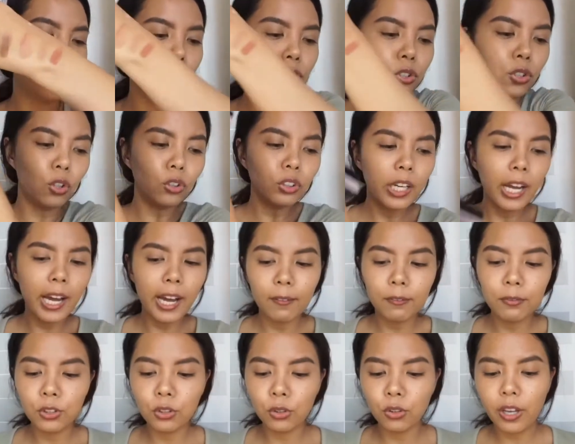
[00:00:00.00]
you don't
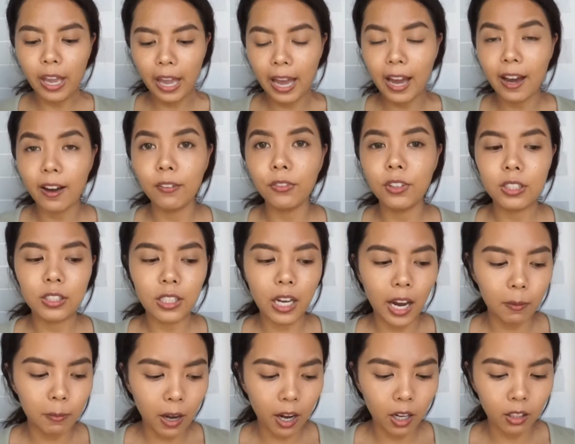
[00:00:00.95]
have to have these
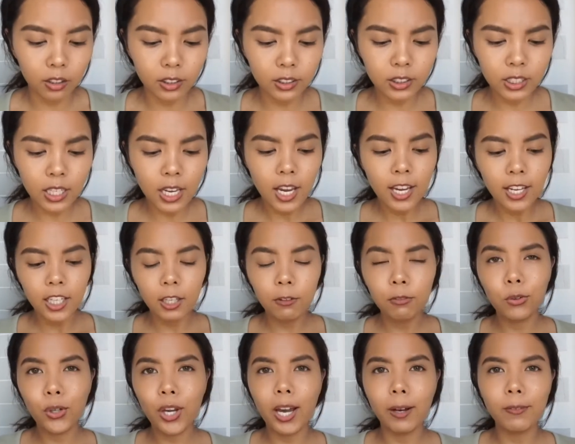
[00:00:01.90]
eye palettes.
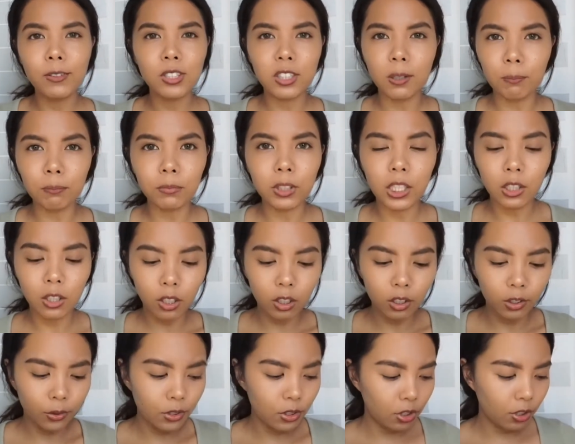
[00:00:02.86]
If you have something
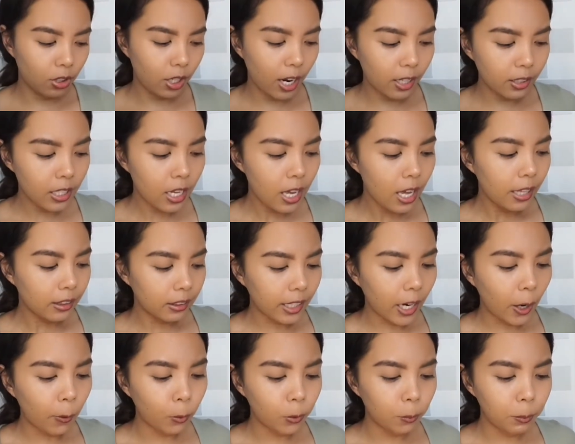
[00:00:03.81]
close to that,
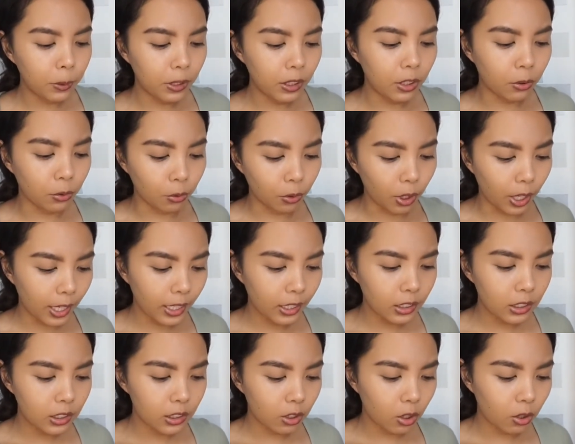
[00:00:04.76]
that will be
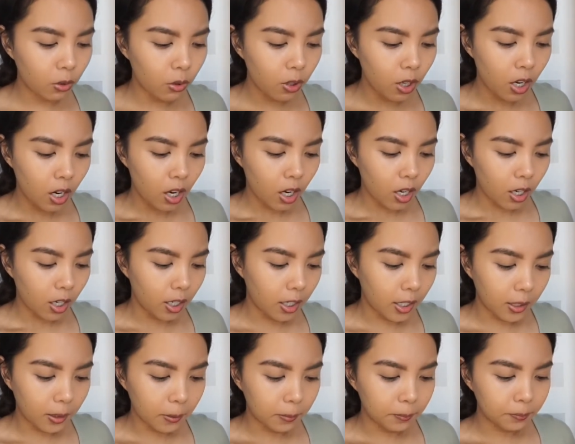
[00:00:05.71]
great. So
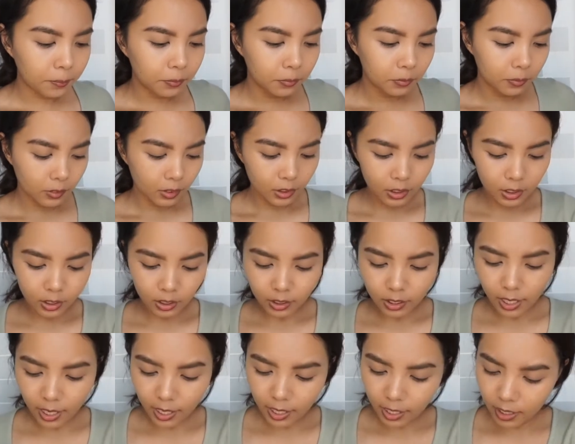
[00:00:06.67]

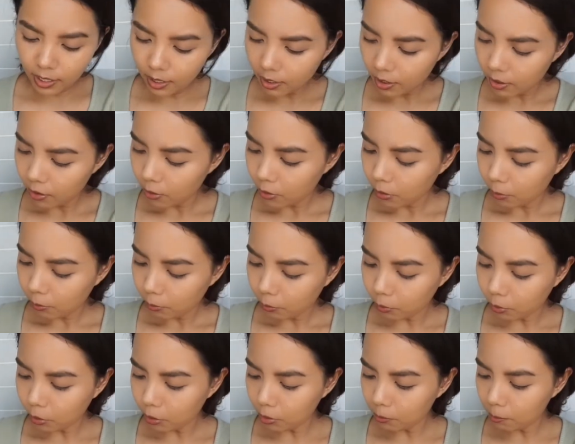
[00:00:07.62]
today
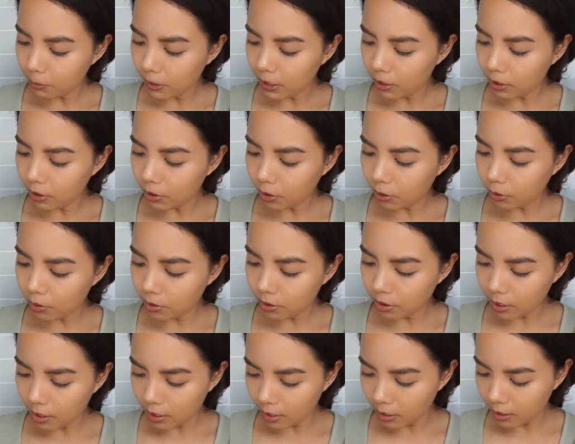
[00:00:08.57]
we'll be
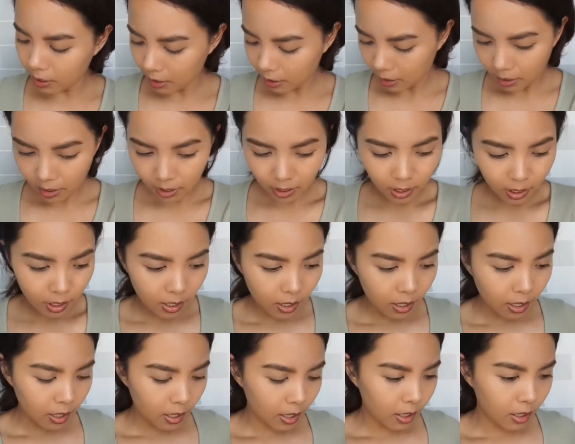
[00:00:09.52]
using
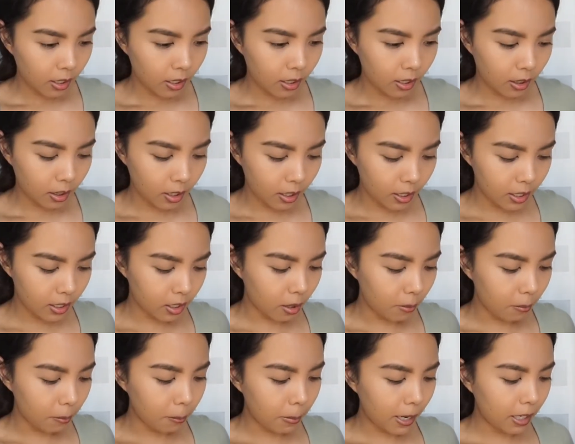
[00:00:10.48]
the
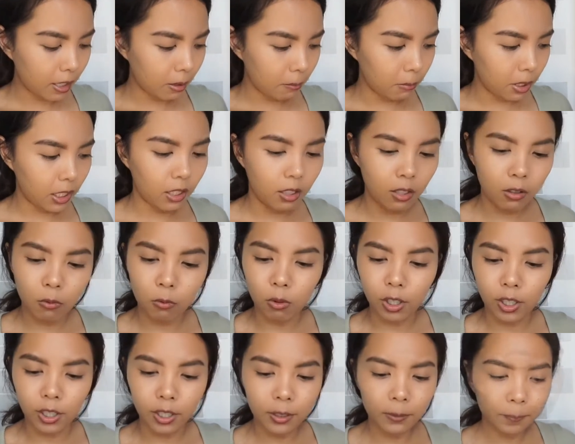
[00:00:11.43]
Some By Me
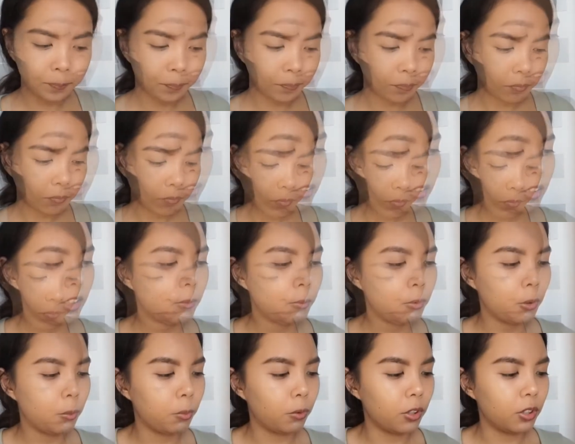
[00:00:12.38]
one.
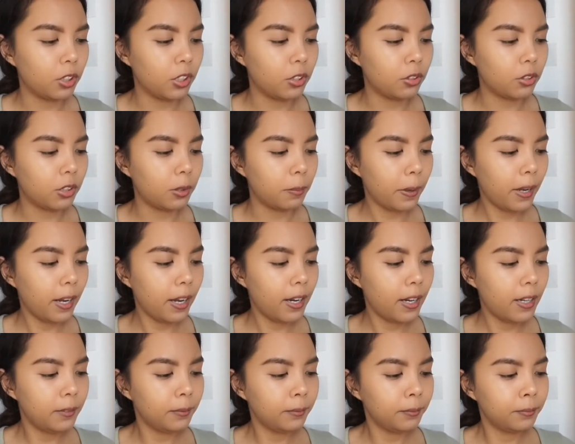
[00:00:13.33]
Dip your brush into the
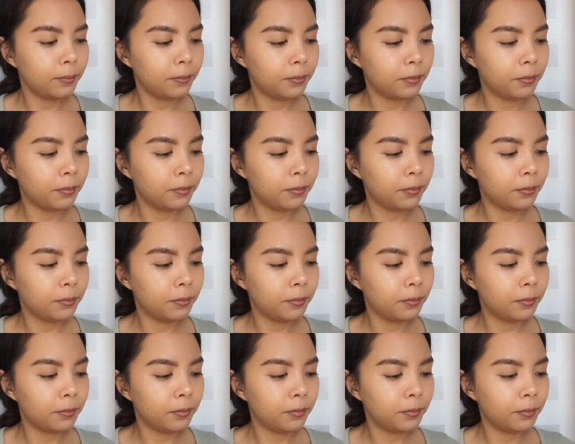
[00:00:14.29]
pan